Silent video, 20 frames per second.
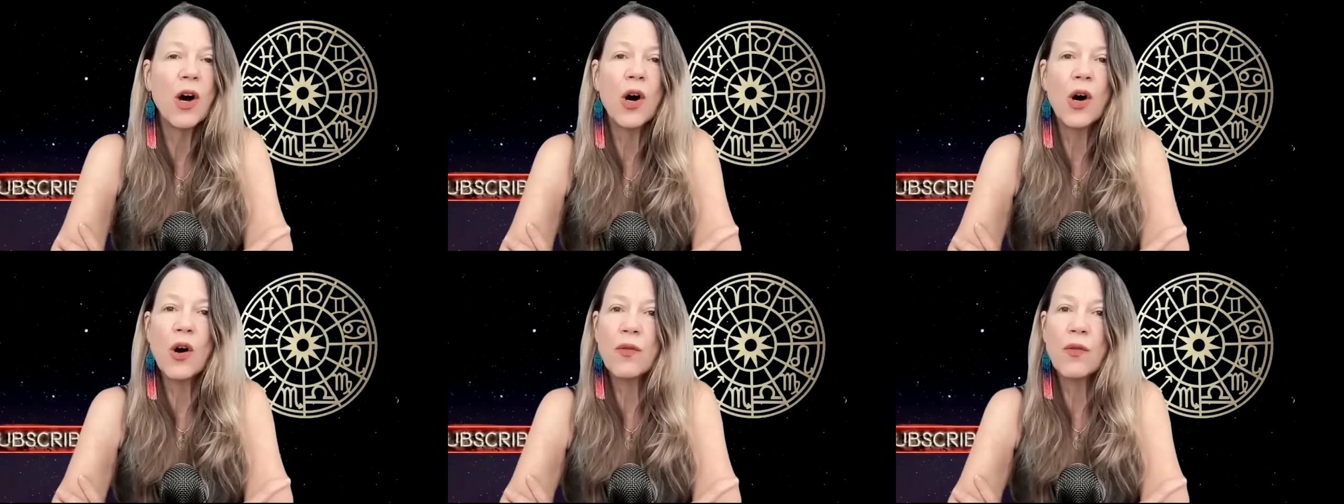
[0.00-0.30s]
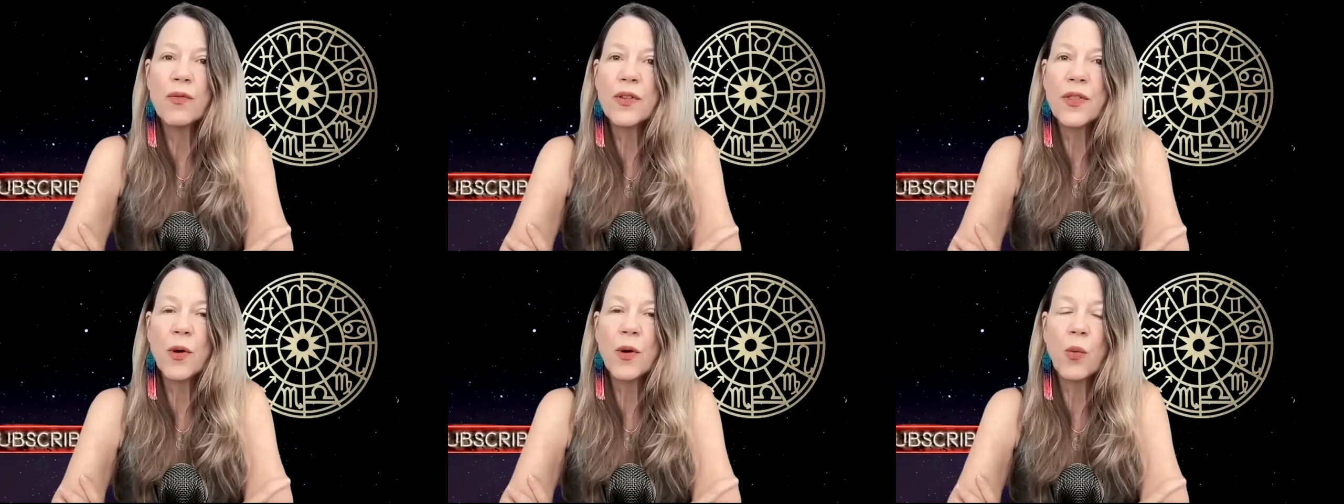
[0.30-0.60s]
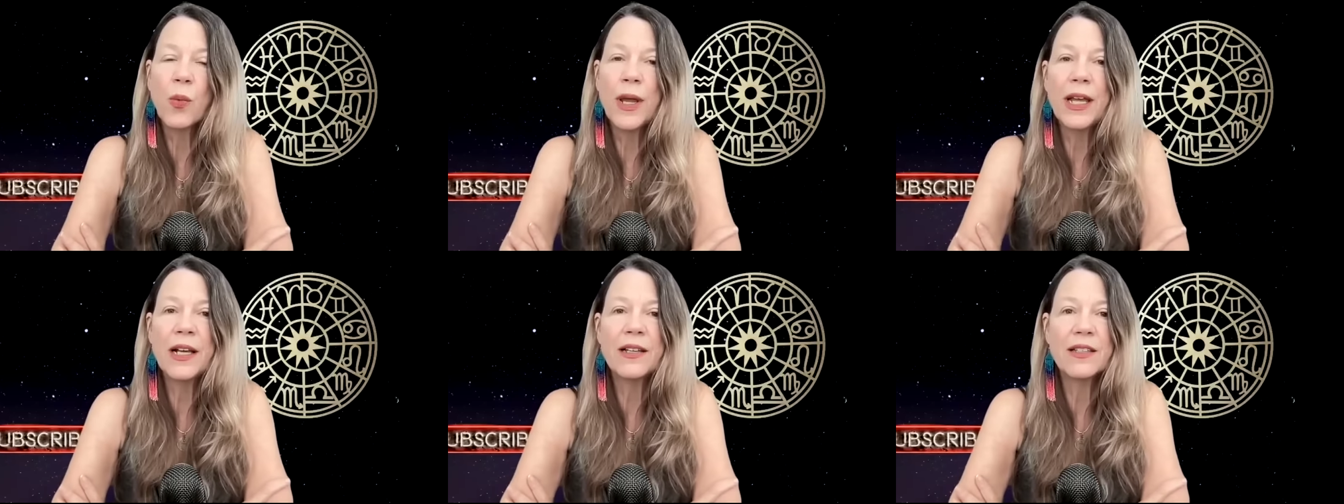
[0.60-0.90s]
over the
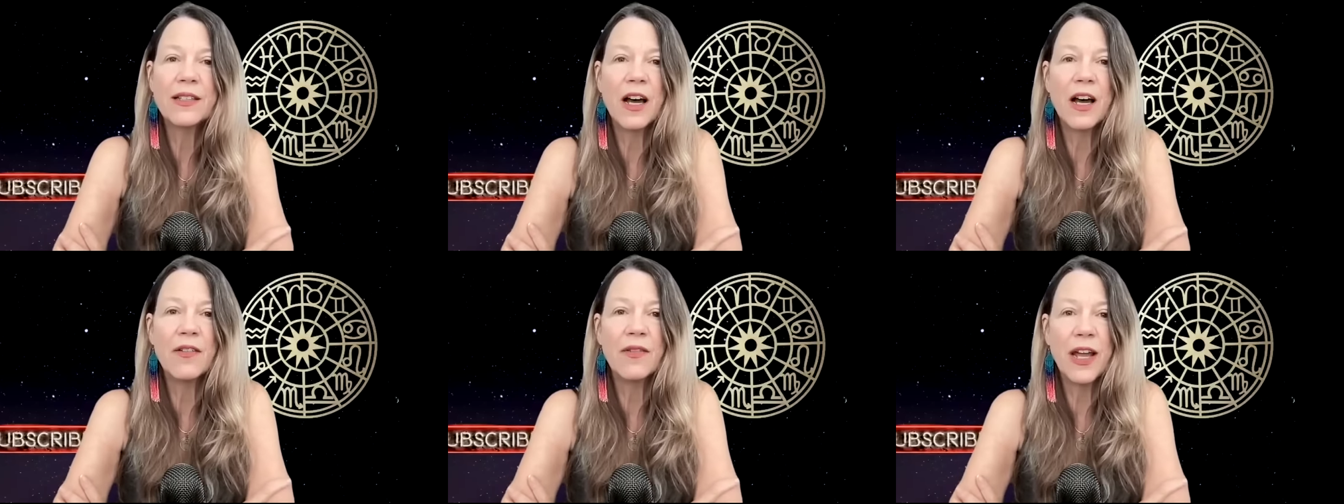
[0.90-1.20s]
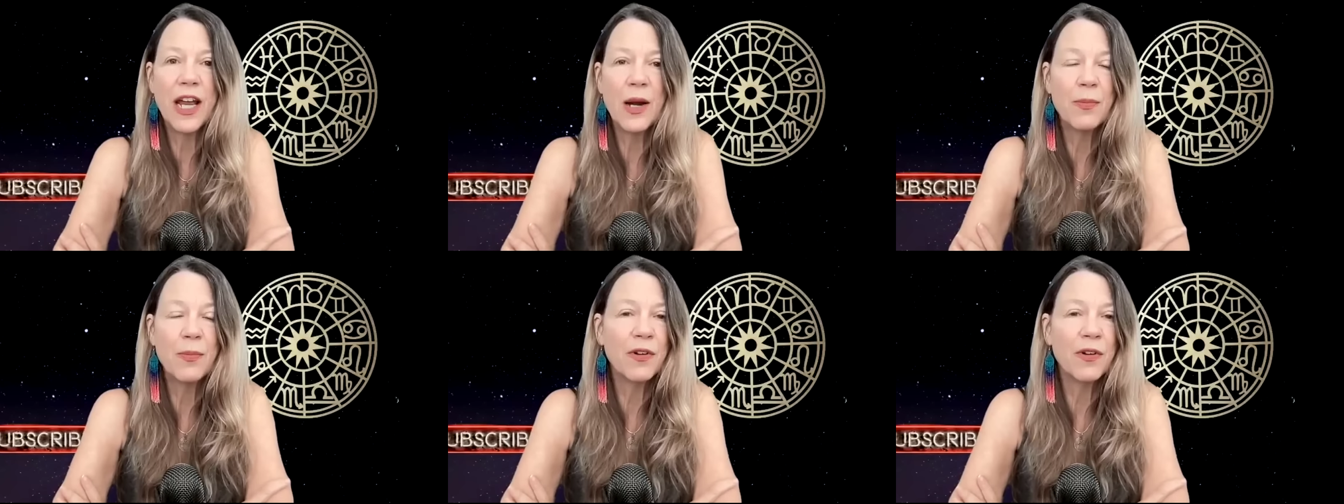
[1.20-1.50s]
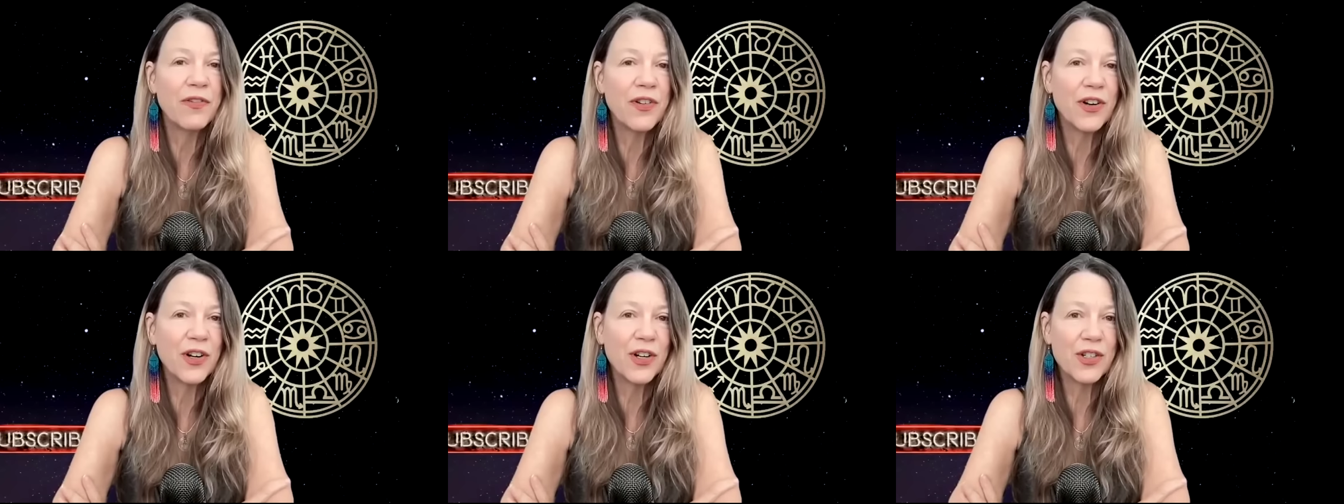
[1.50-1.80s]
weeks of
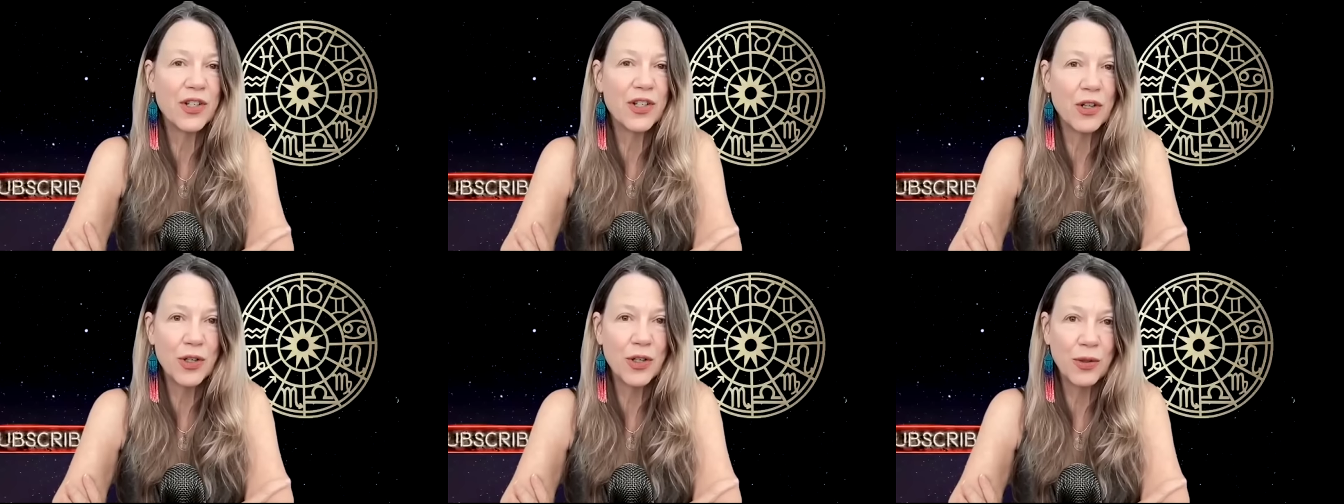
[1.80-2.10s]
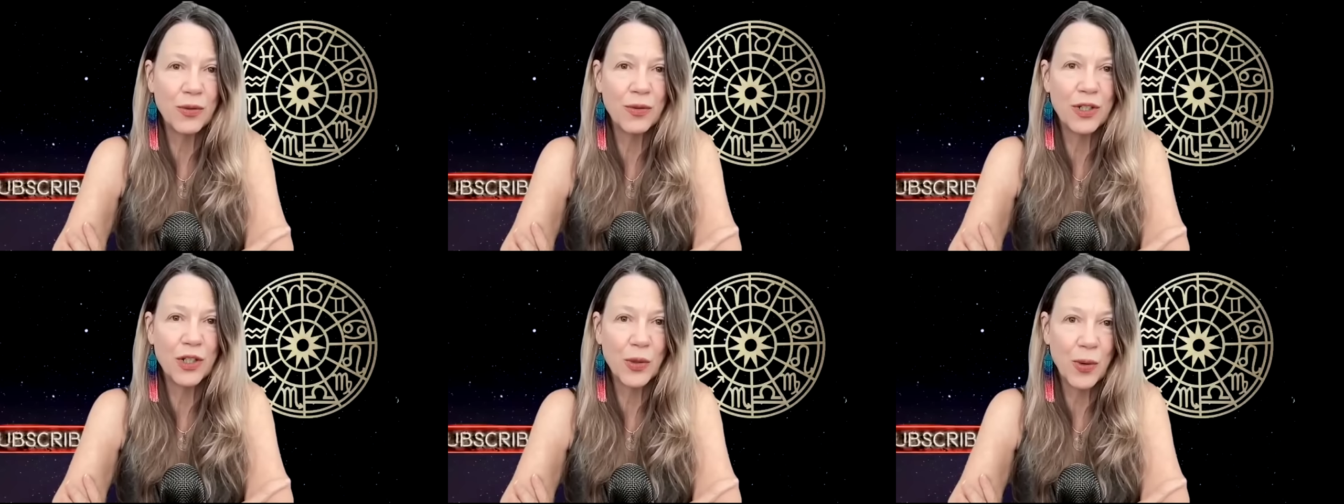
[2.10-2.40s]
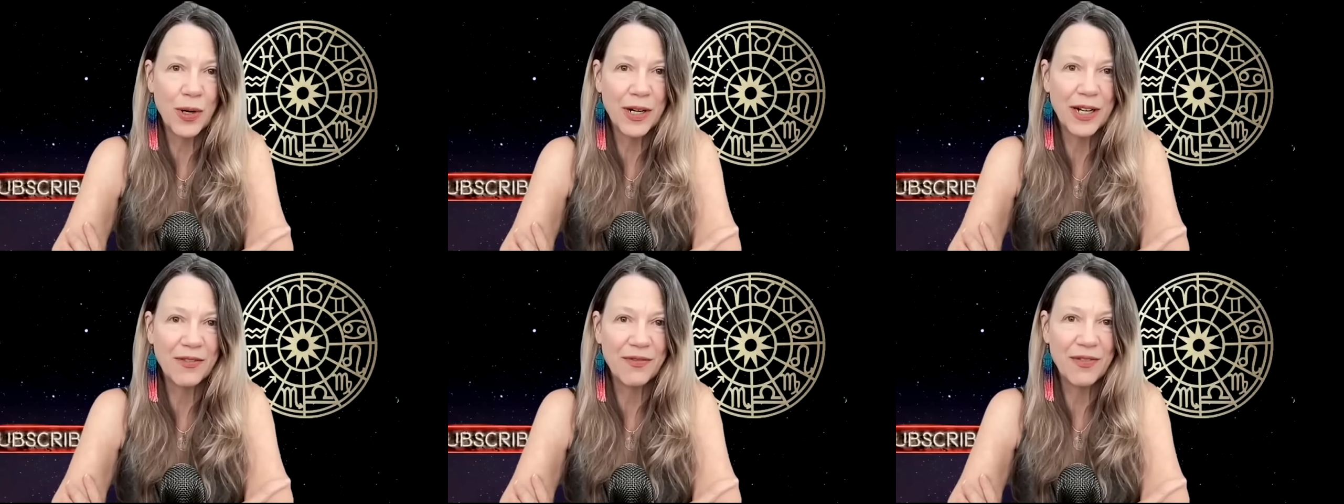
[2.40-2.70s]
April 1st to the
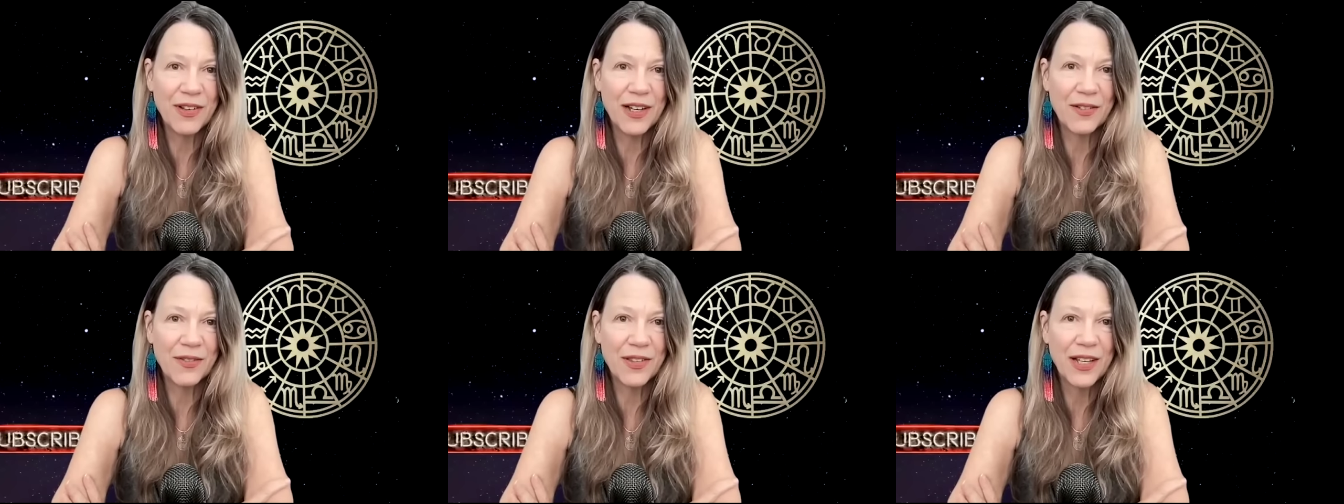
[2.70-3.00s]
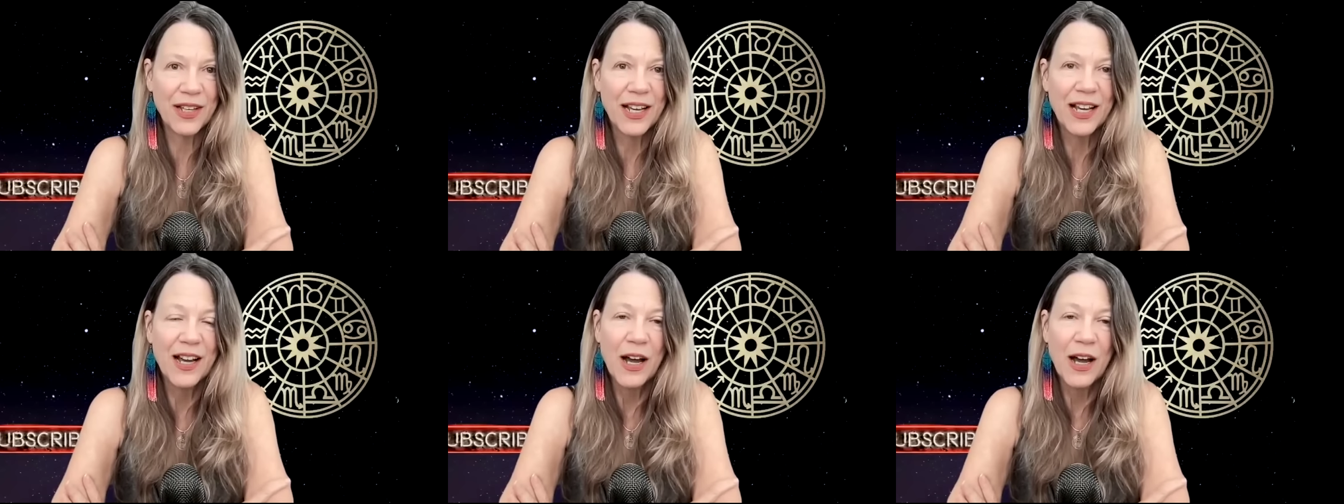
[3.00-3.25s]
25th.